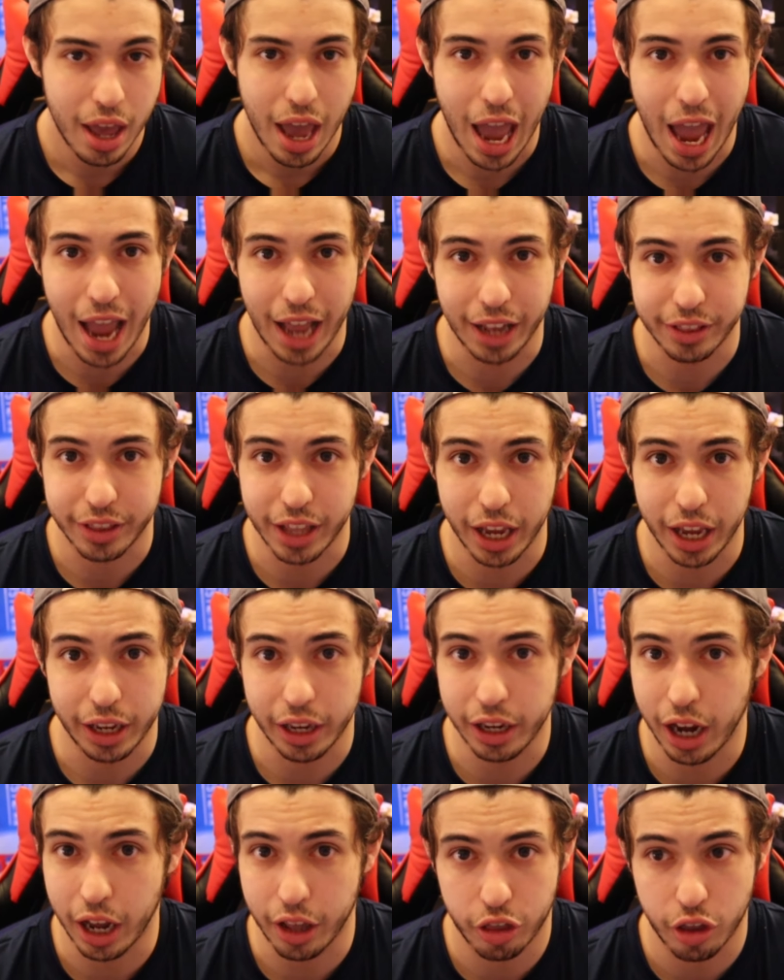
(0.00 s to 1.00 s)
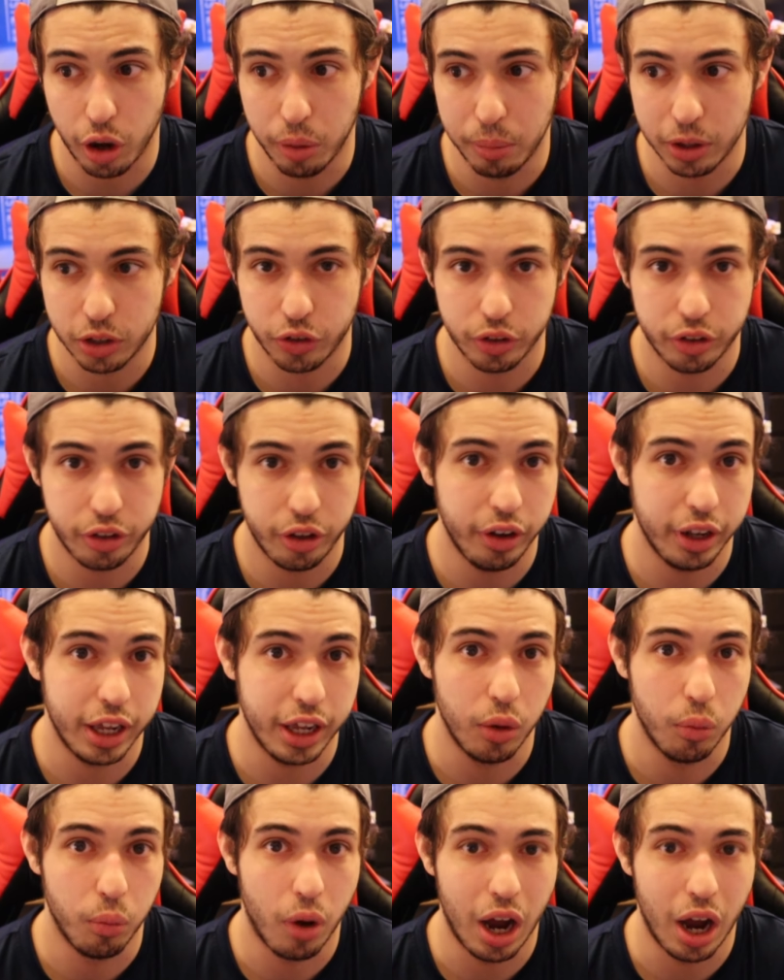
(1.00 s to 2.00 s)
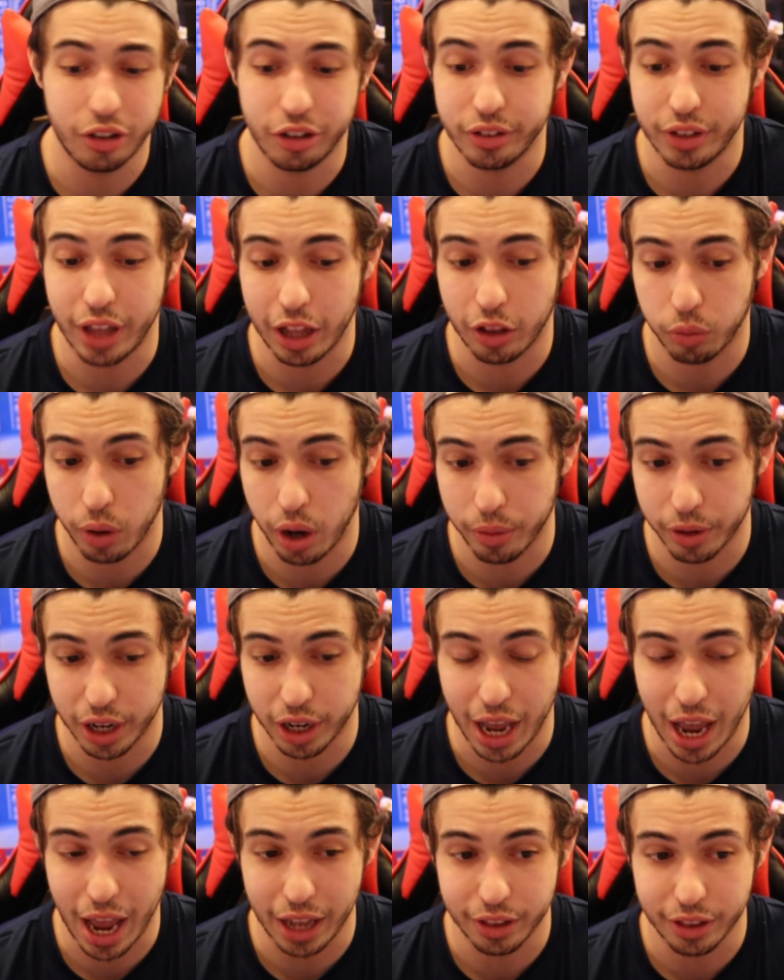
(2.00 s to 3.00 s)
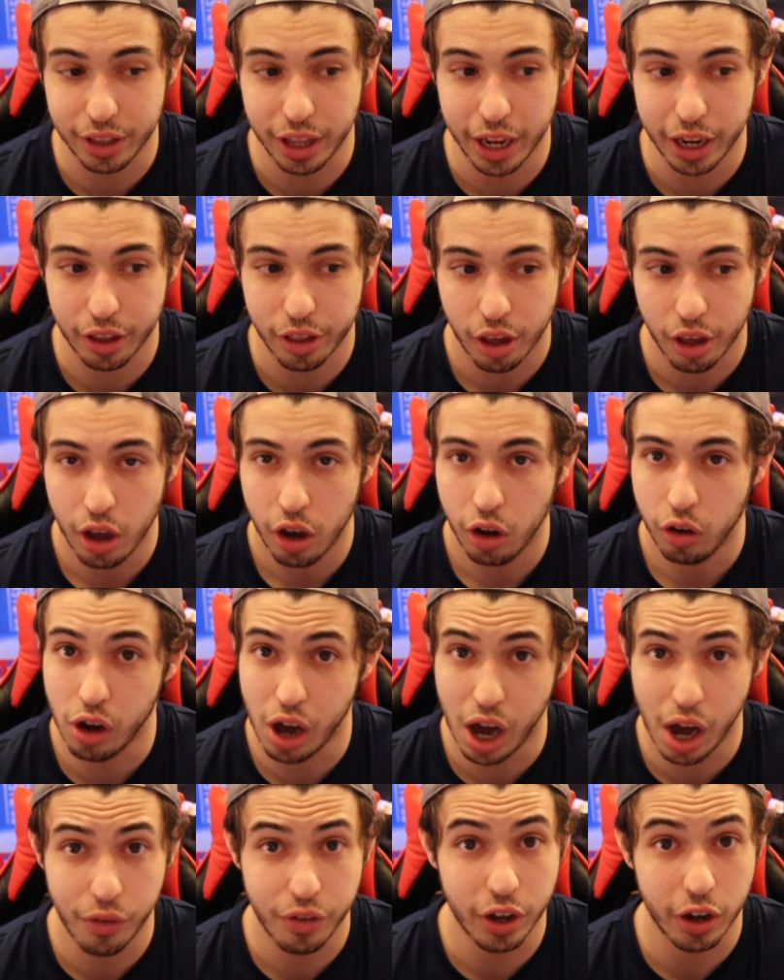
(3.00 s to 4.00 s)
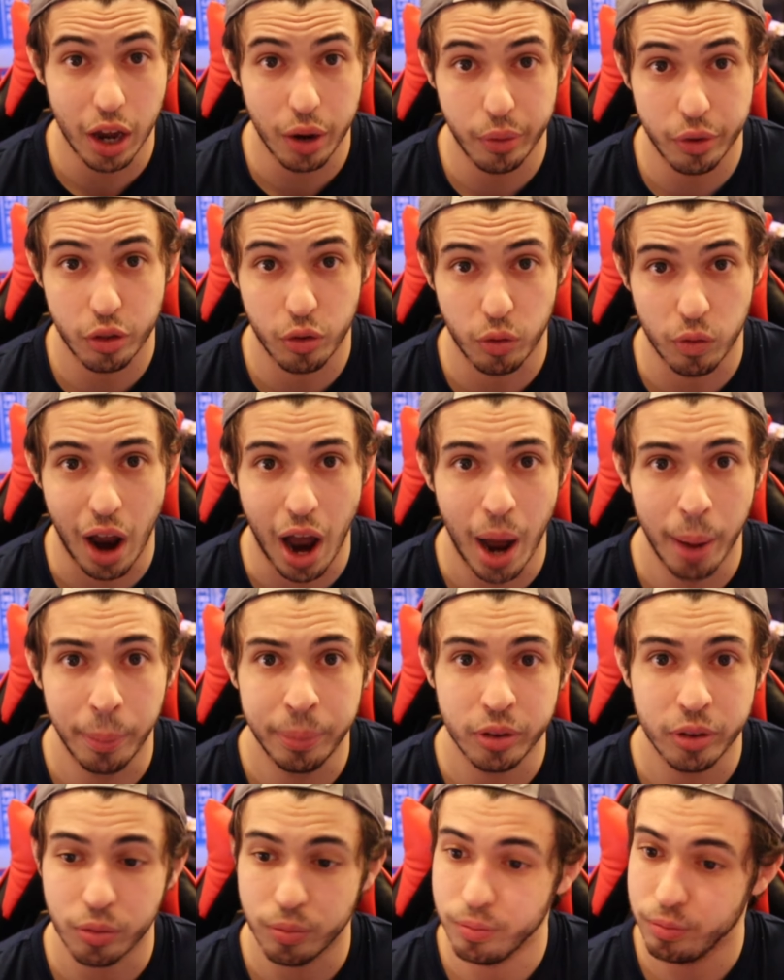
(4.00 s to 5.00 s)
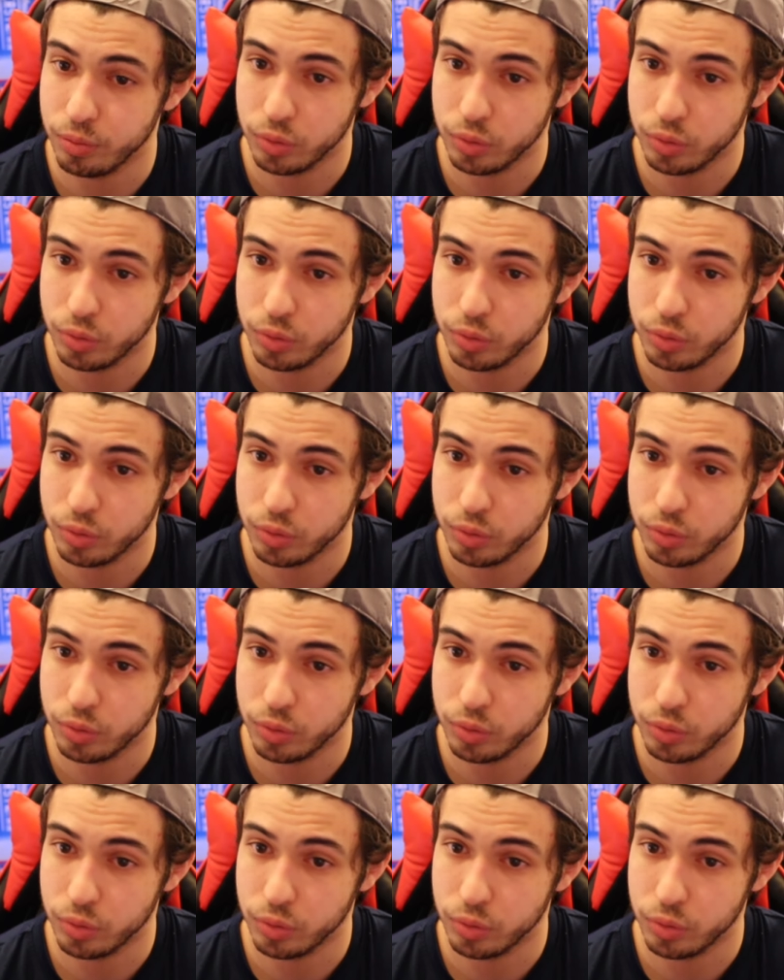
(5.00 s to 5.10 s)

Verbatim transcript: And thank you guys so much for tuning in and watching. That's where I'm going to end things. Laviolette was robbed.